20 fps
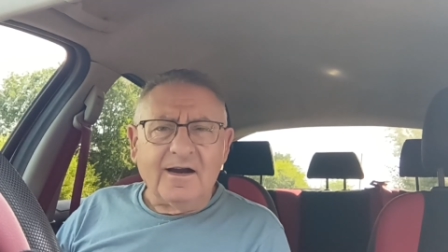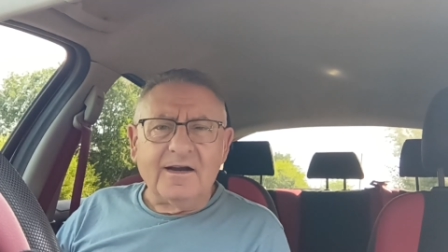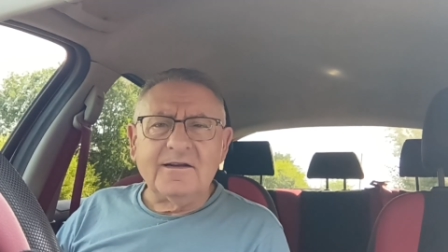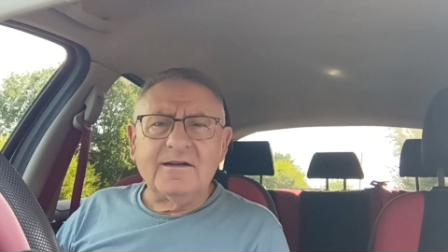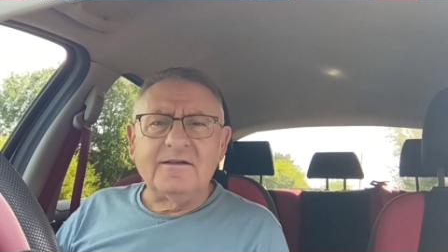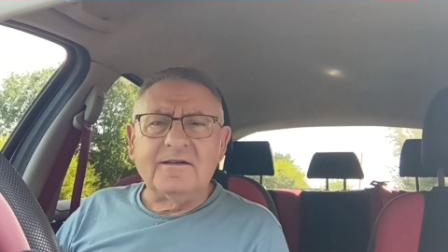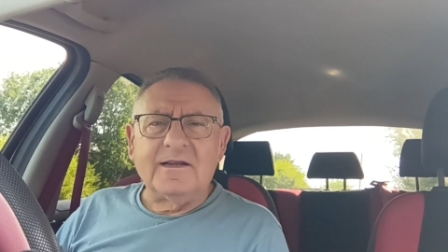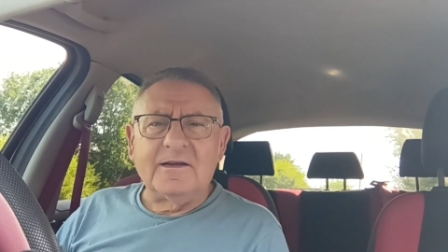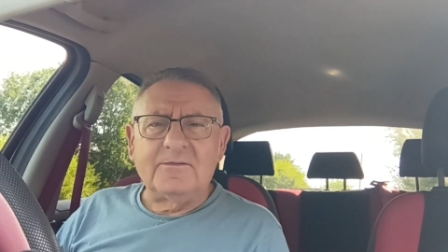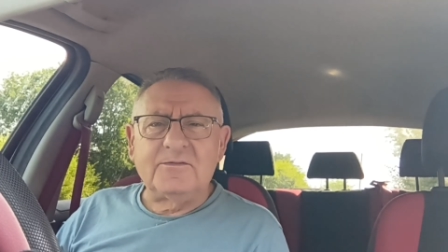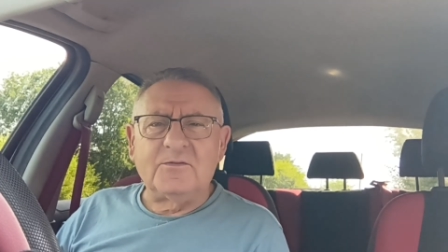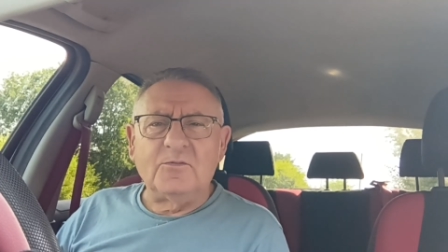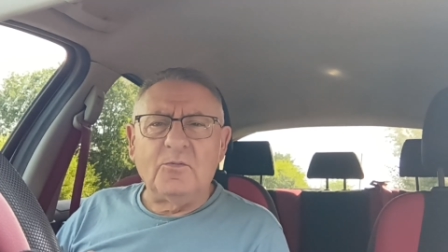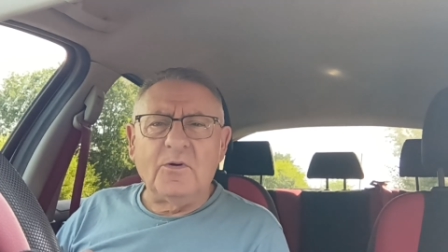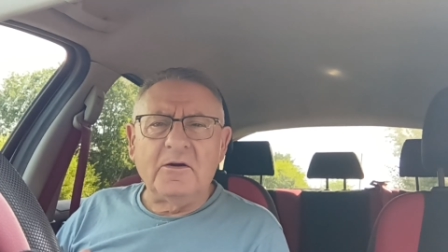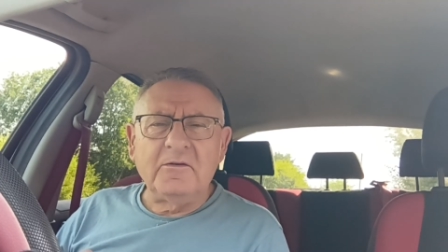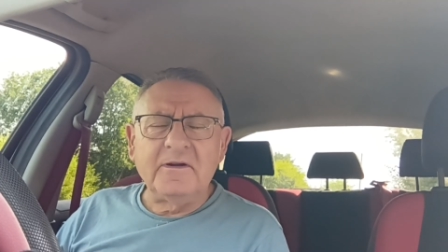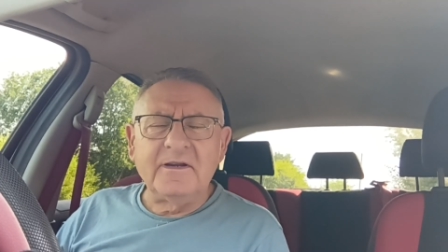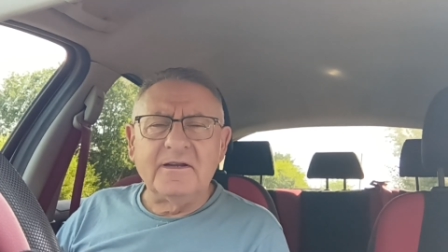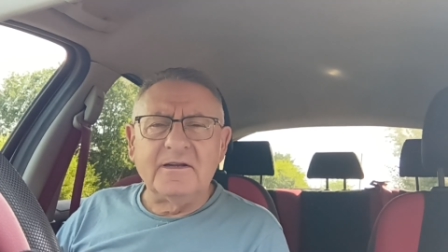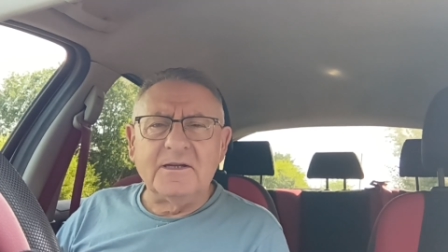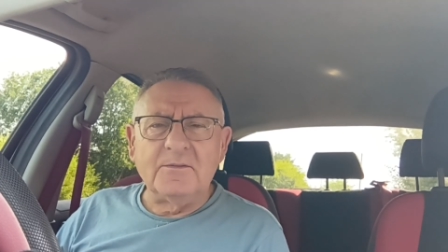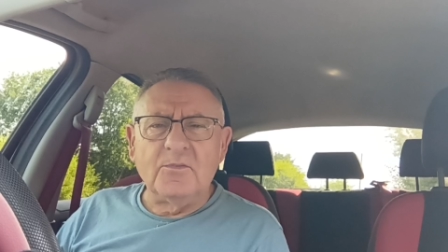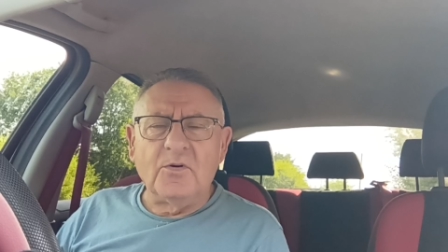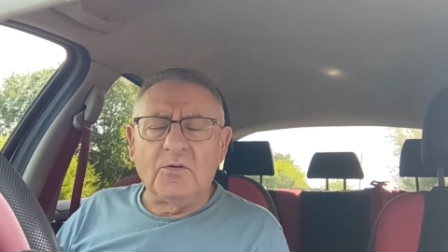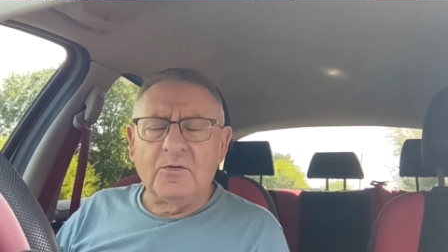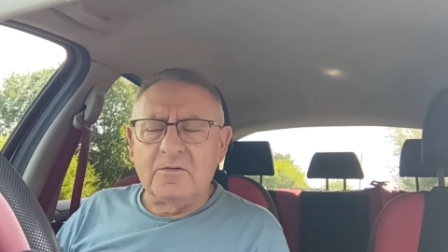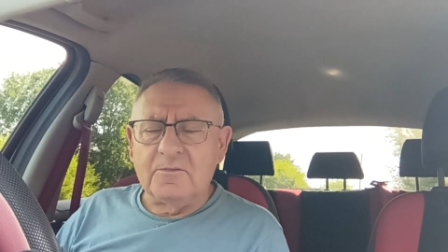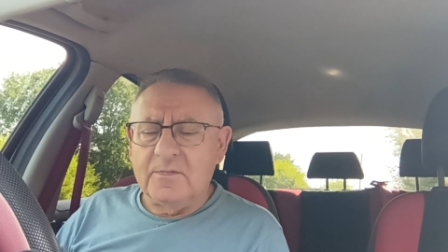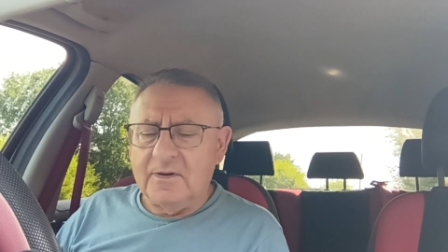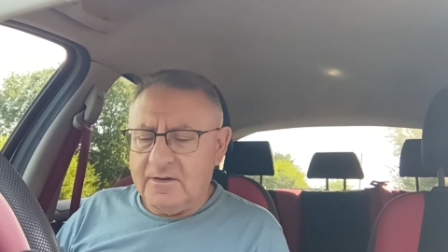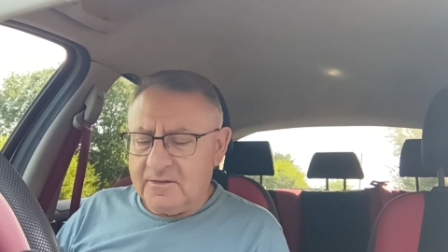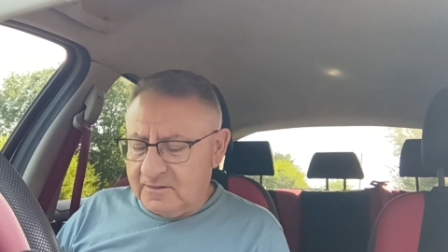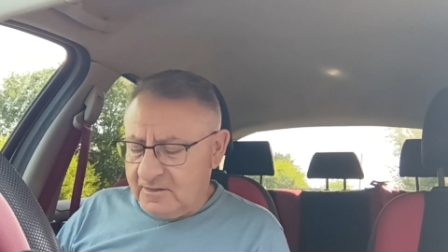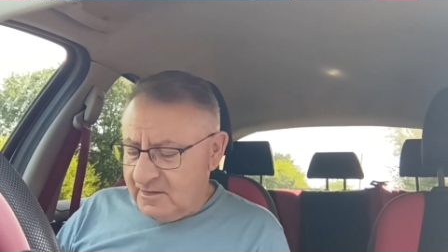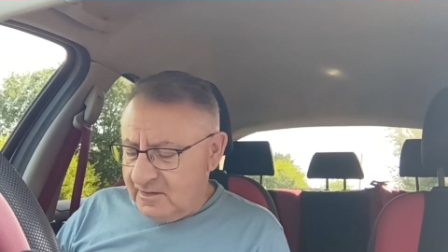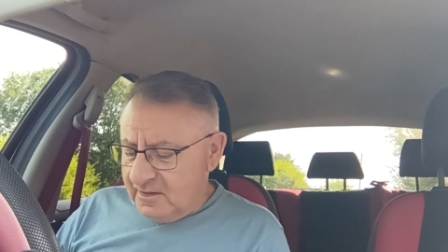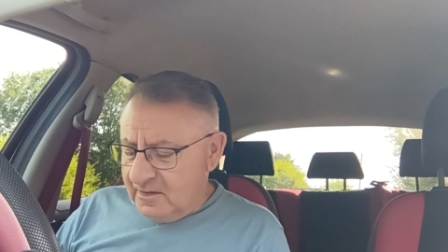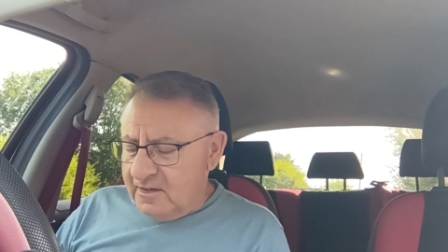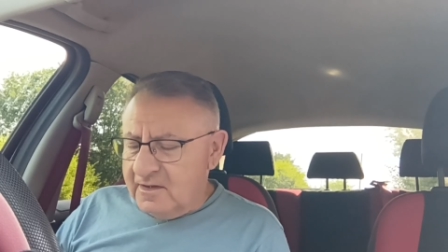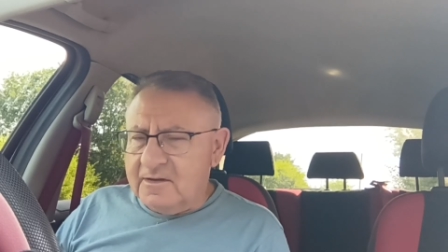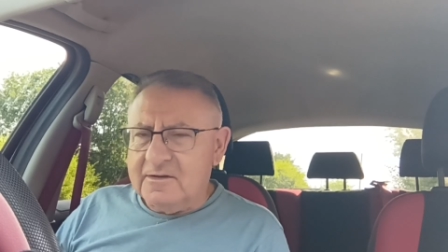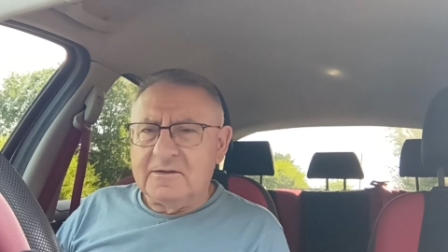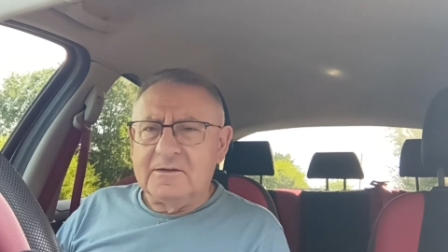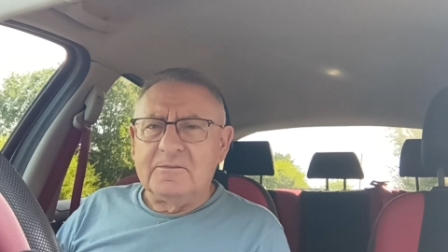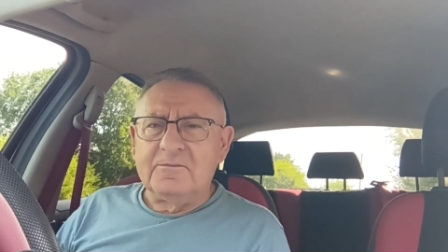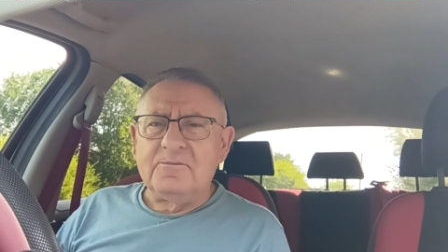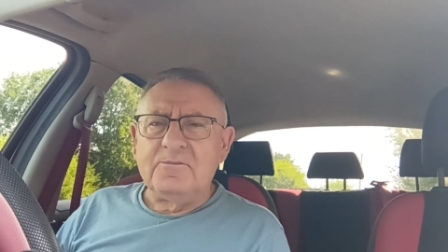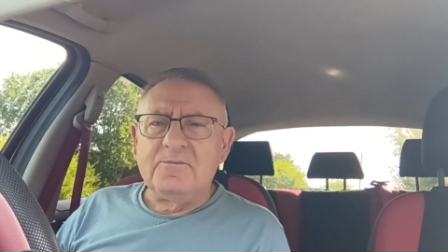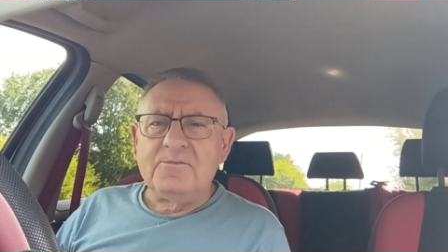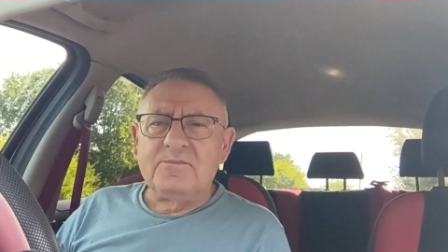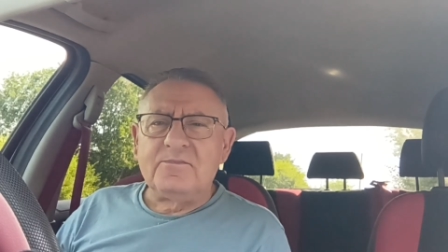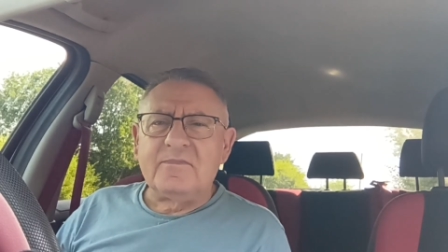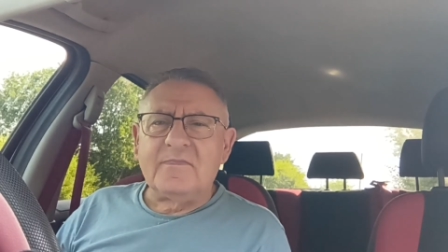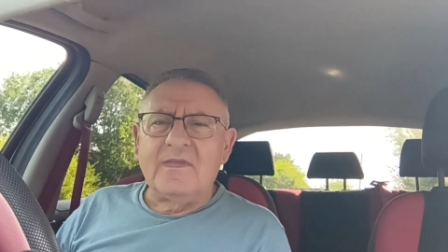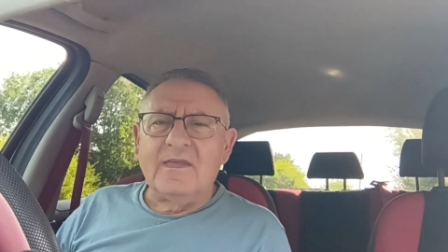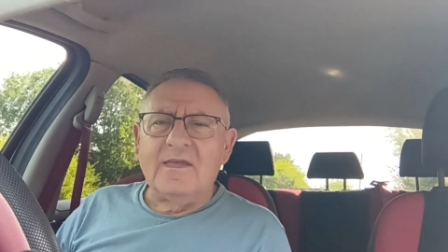I don't have to worry anymore about um,